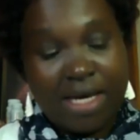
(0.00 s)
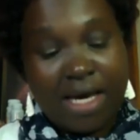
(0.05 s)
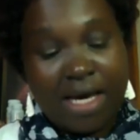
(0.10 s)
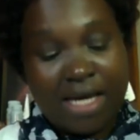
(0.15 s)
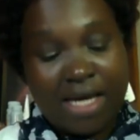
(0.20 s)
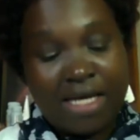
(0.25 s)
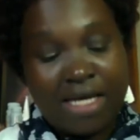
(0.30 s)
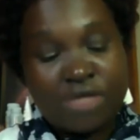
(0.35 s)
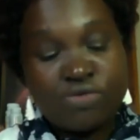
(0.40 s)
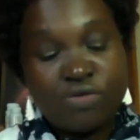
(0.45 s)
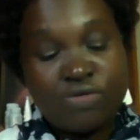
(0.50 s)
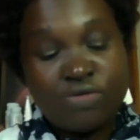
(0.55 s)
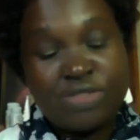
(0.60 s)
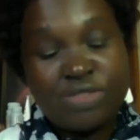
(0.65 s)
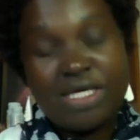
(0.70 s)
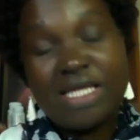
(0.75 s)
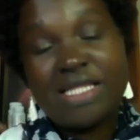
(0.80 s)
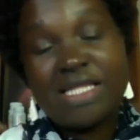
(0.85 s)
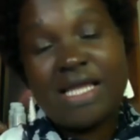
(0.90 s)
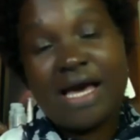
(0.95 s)
And as we've
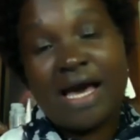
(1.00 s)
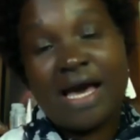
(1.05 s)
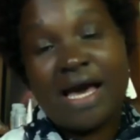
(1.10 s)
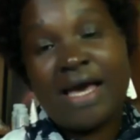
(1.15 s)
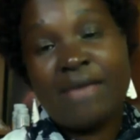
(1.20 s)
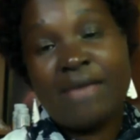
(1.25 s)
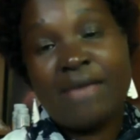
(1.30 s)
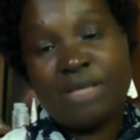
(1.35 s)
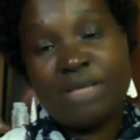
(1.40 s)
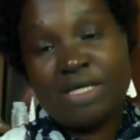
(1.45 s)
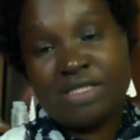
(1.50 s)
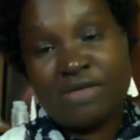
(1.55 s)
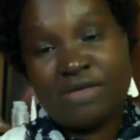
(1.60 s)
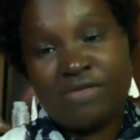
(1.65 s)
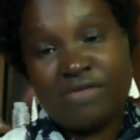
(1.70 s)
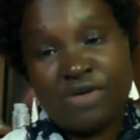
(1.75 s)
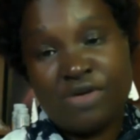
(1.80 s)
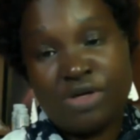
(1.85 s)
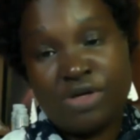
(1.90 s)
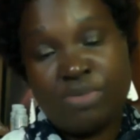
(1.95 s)
seen, the eye plays a
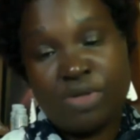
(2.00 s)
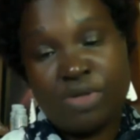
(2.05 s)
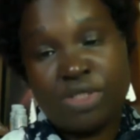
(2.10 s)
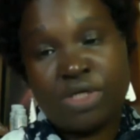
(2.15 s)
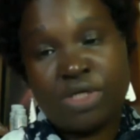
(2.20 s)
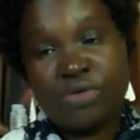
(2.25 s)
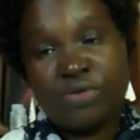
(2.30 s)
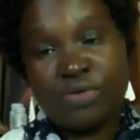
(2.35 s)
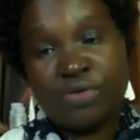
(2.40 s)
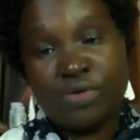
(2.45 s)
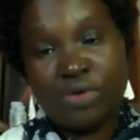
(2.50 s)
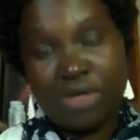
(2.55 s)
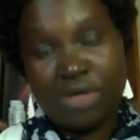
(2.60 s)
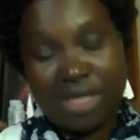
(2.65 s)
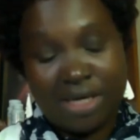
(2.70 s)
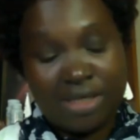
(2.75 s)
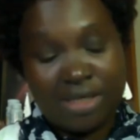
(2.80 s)
very important role.